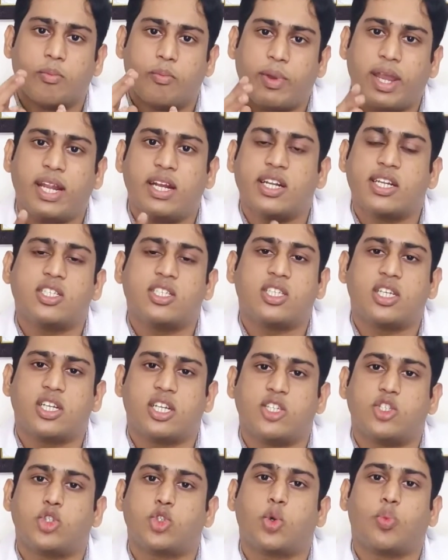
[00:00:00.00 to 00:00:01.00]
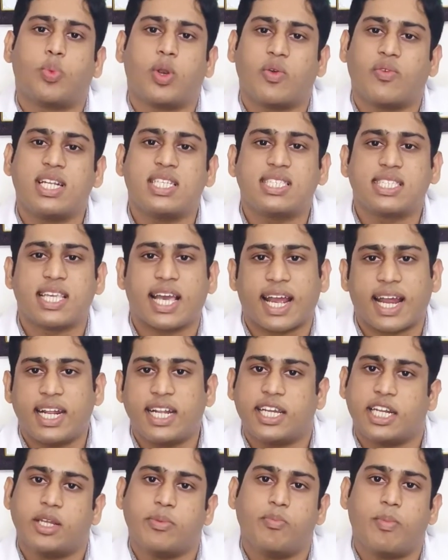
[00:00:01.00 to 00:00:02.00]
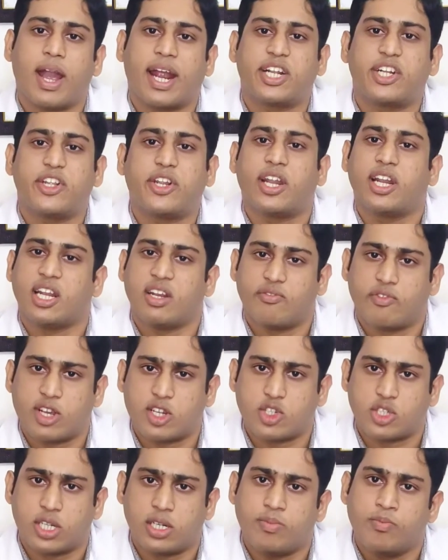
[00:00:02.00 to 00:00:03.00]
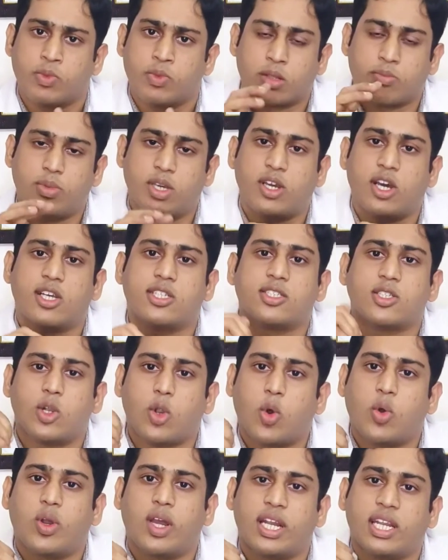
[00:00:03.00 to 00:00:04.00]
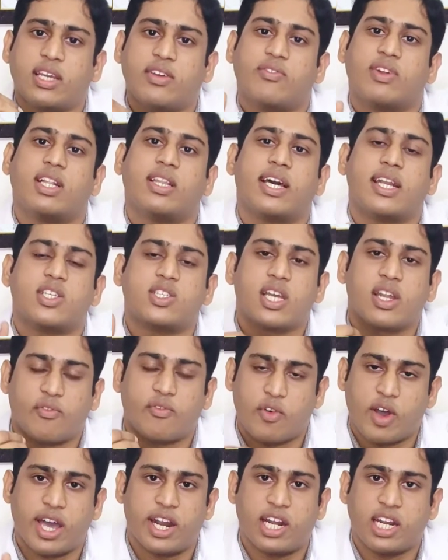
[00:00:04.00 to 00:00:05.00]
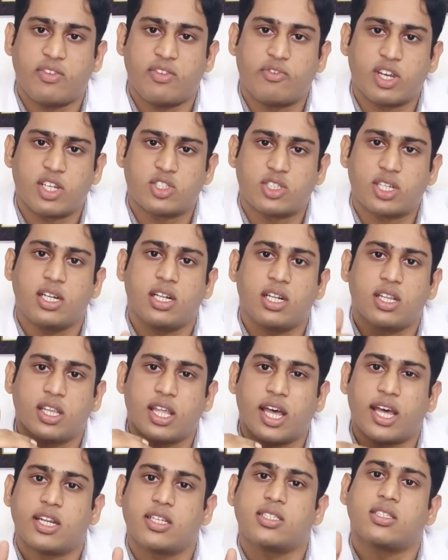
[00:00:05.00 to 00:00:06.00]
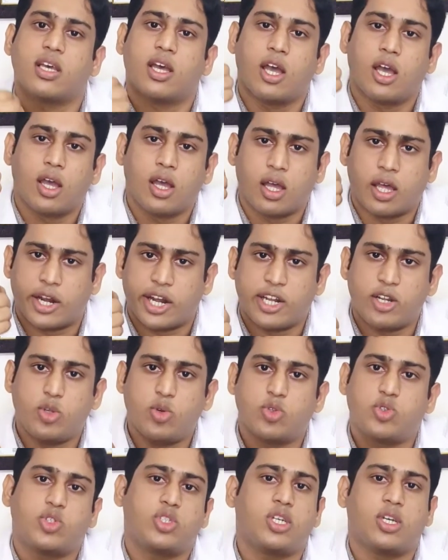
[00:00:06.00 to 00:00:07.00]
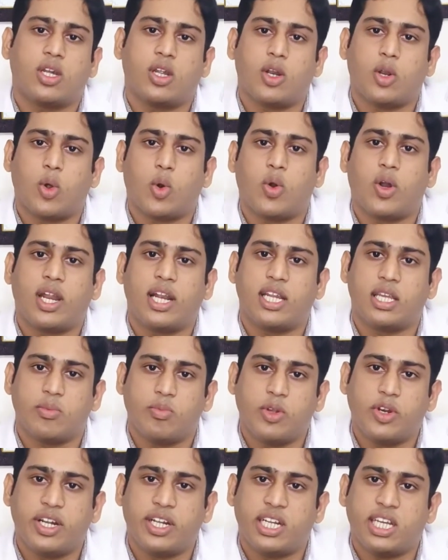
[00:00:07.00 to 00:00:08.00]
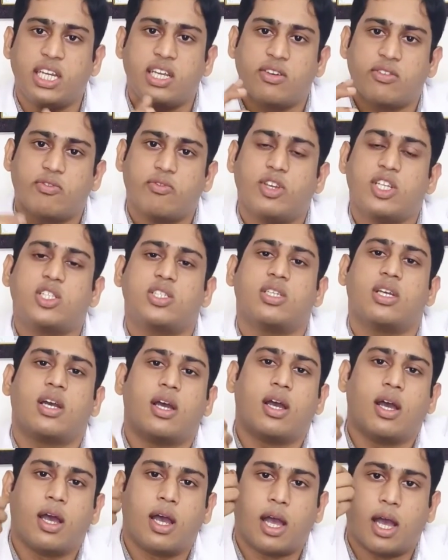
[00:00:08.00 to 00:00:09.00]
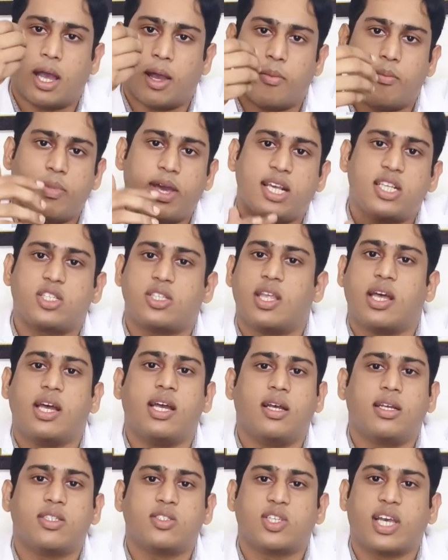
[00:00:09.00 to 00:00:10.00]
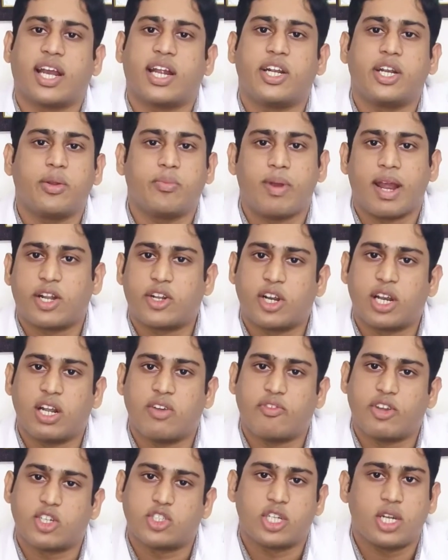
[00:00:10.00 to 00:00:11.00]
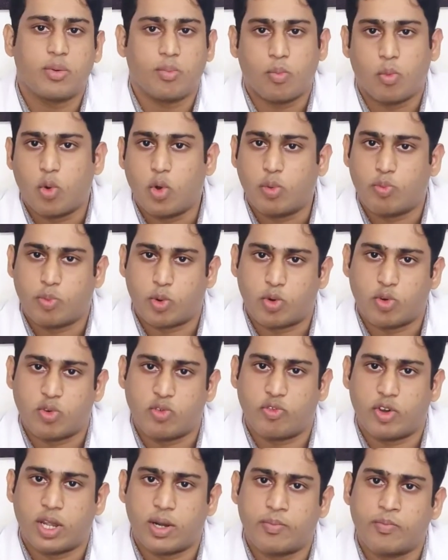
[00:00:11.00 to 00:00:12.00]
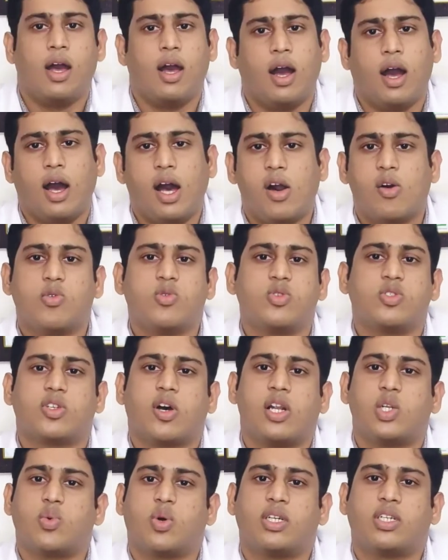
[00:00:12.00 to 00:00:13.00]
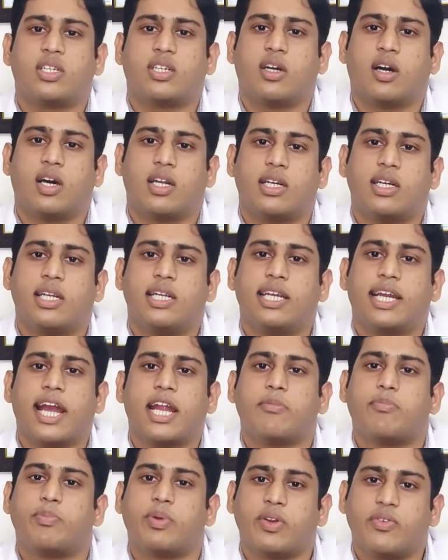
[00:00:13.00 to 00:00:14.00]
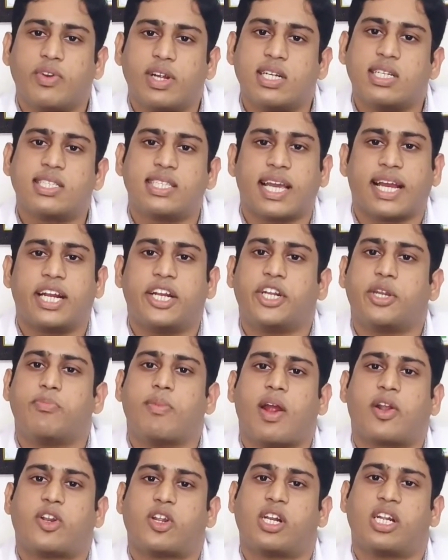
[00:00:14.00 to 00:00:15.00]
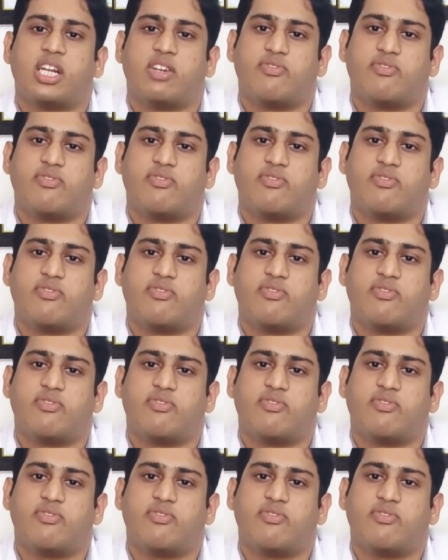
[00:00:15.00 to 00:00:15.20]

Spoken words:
Main reason is to prevent secondary bacterial infection, because locally when there is a viral infection, there is reduced local immunity, which makes the secondary bacterial infection more prone for. How saltwater gargle can prevent secondary bacterial